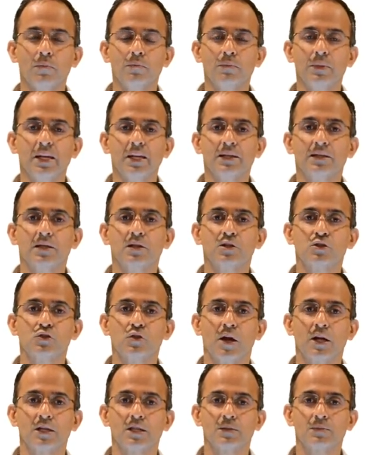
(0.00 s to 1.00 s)
beta
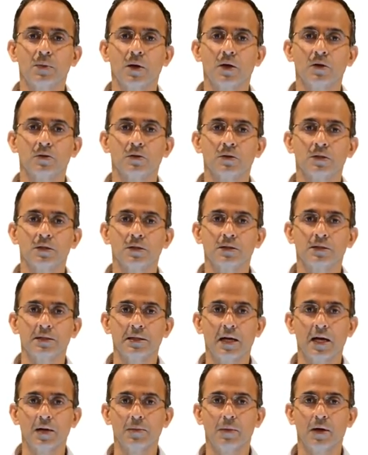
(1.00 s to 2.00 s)
transpose
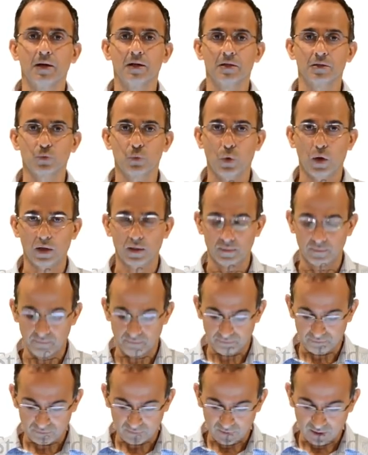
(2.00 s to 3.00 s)
zi minus one.
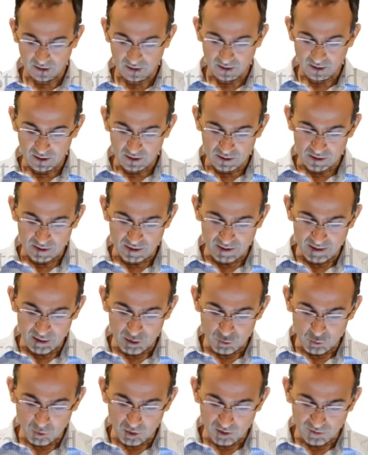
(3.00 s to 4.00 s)
So
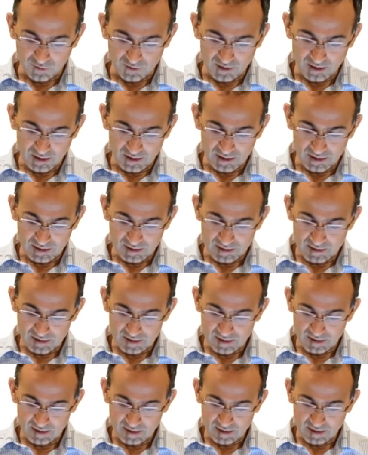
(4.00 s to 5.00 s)
each one of these